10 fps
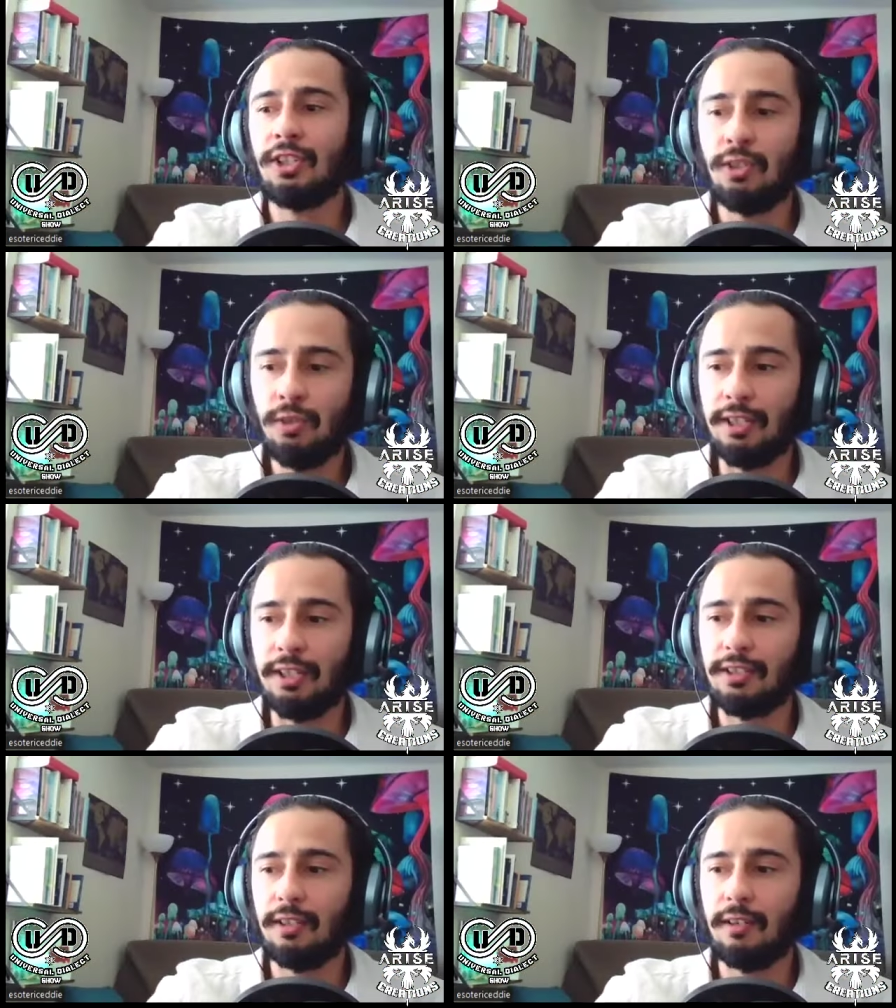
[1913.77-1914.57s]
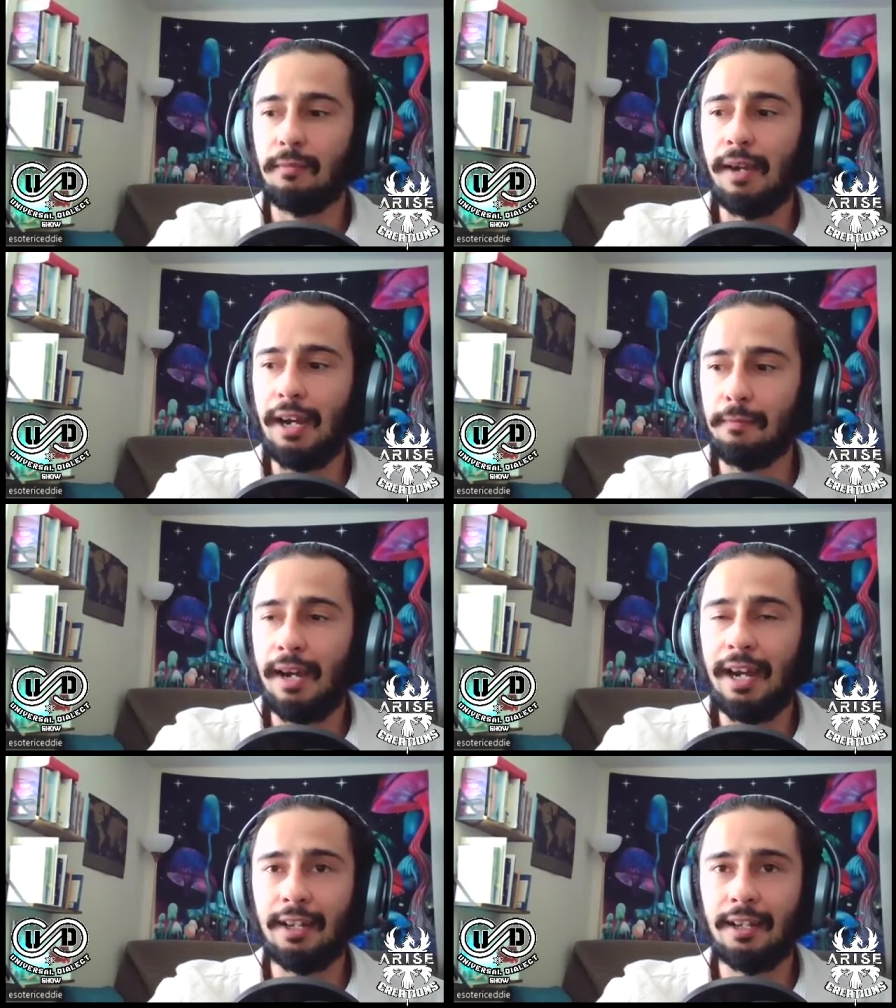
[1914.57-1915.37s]
to do this by
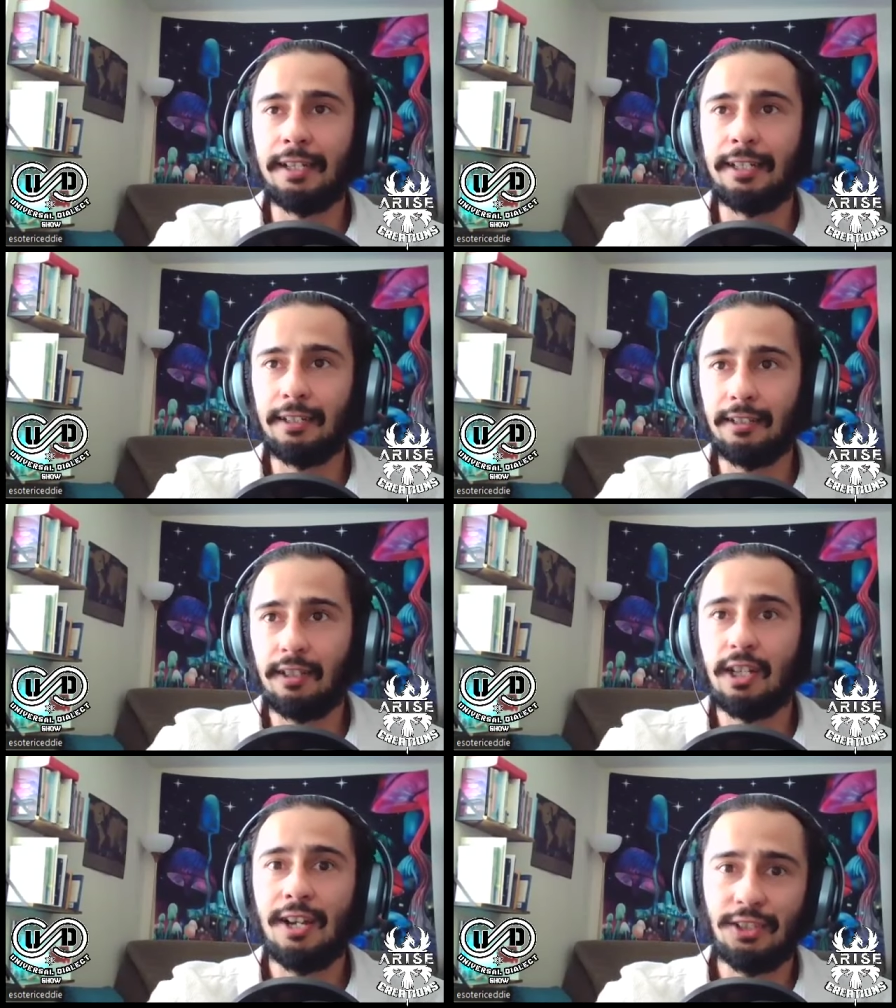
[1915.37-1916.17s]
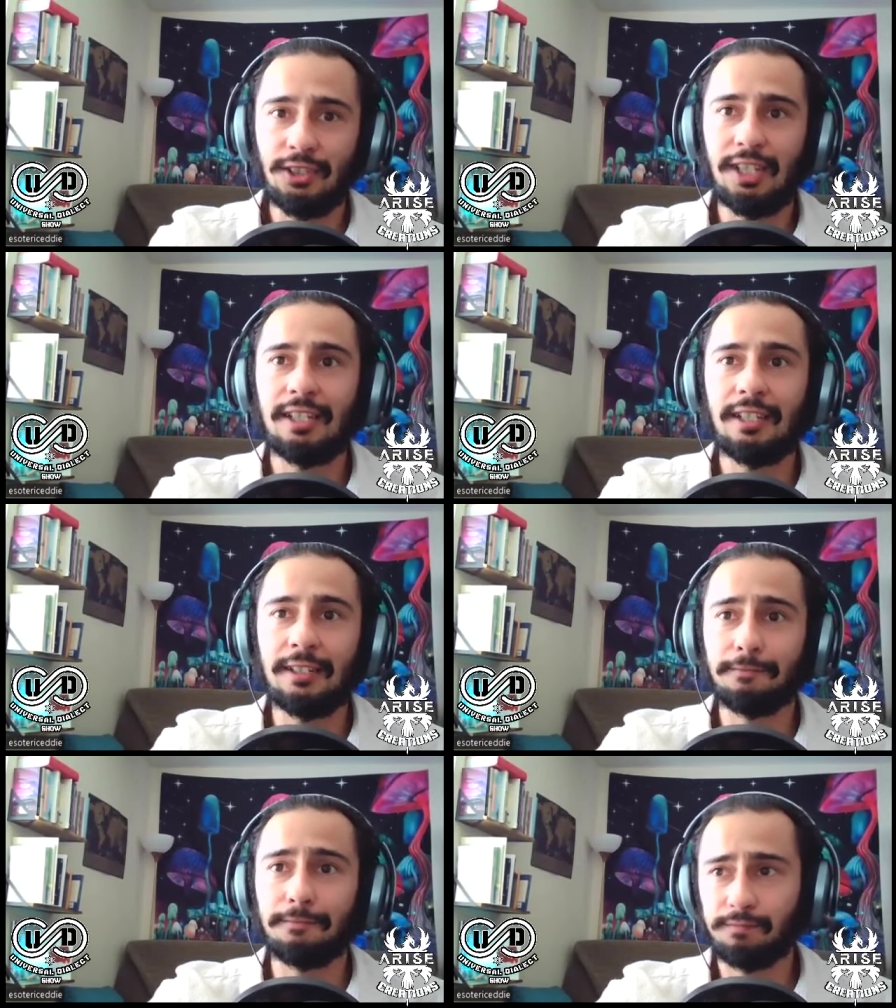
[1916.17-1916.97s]
by uh, the
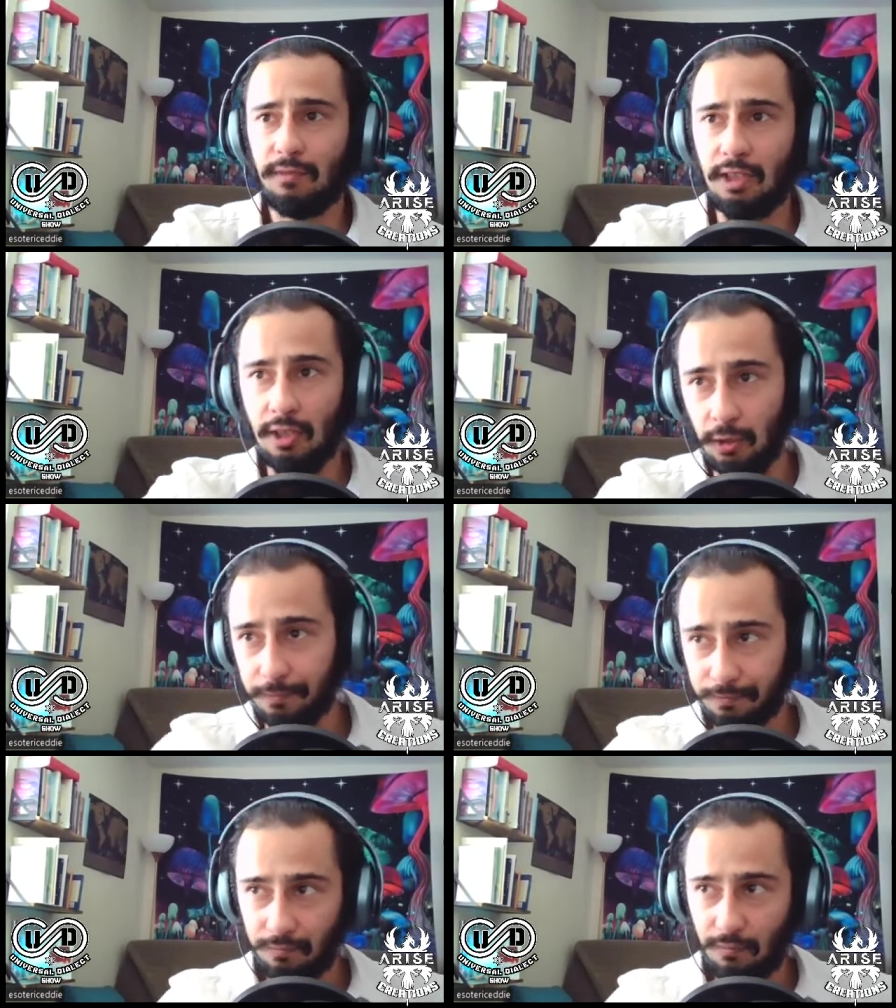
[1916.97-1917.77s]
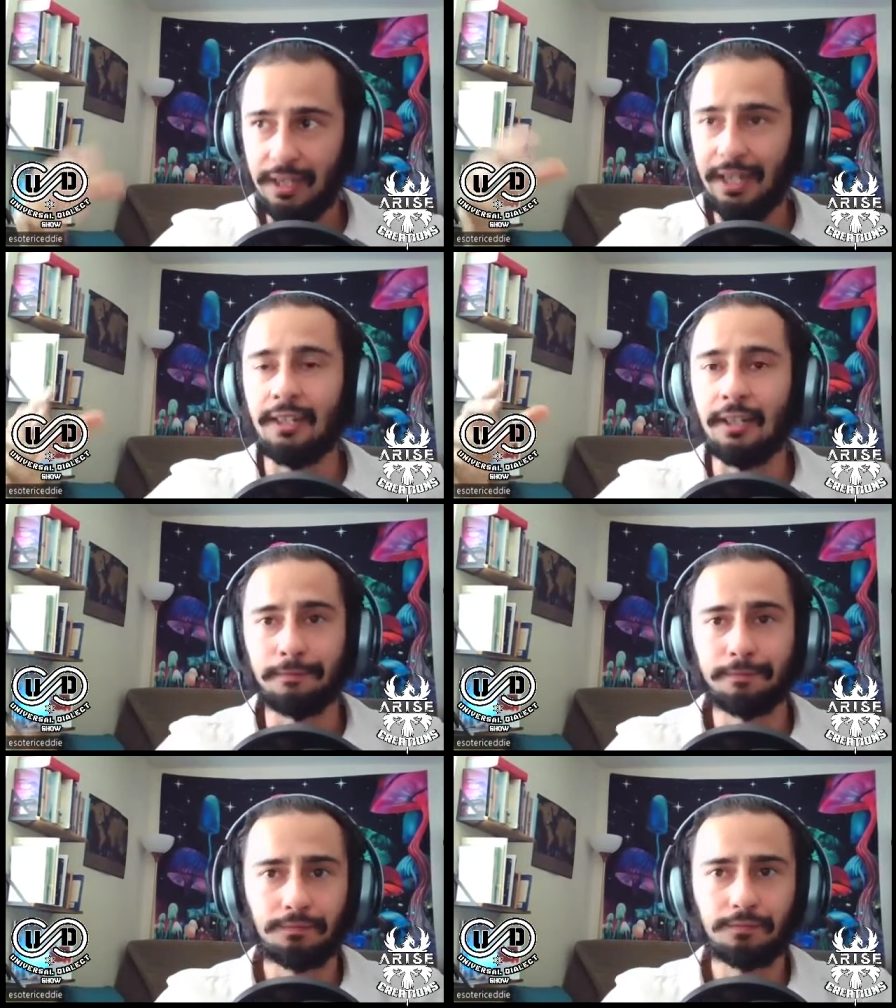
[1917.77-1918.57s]
Constantinian, you know,
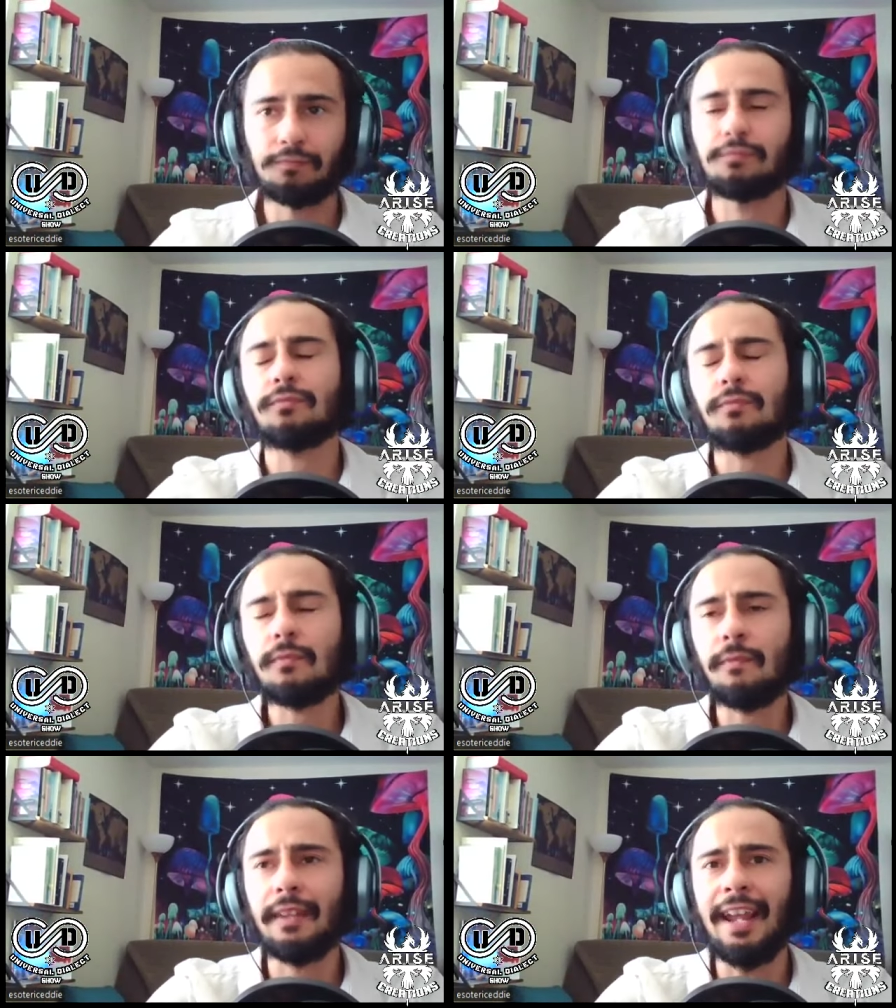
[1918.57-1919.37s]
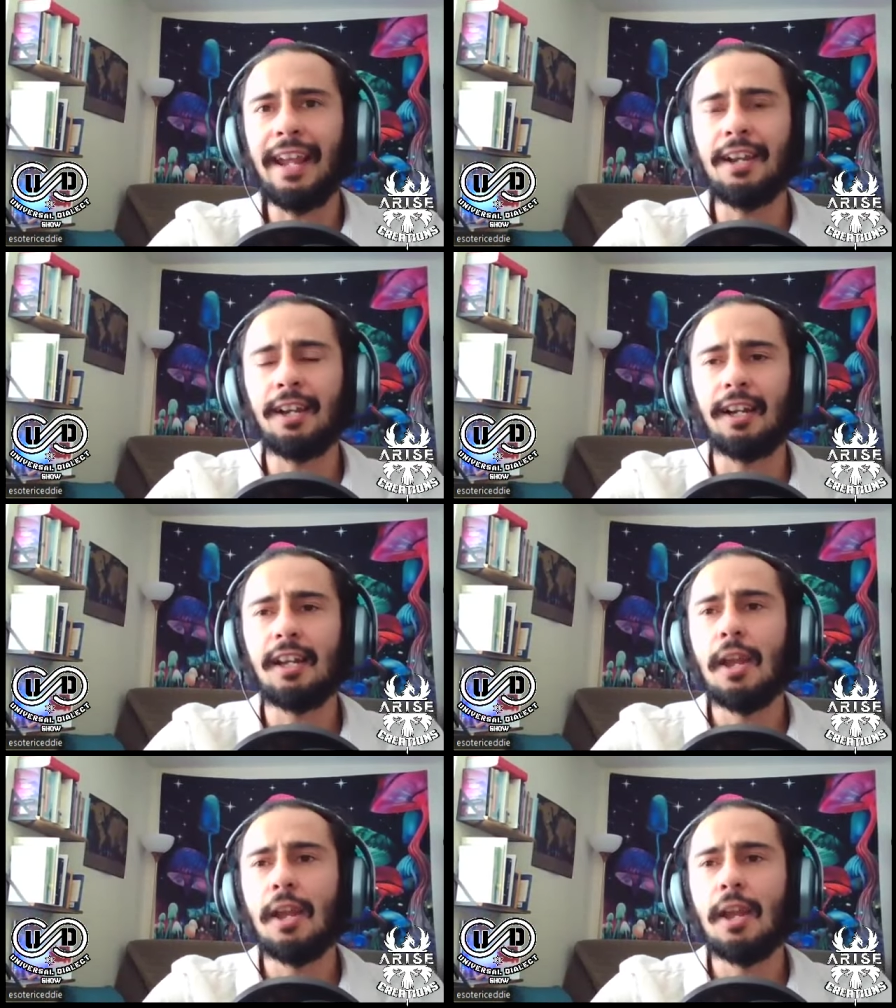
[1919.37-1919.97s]
kingdom. And uh,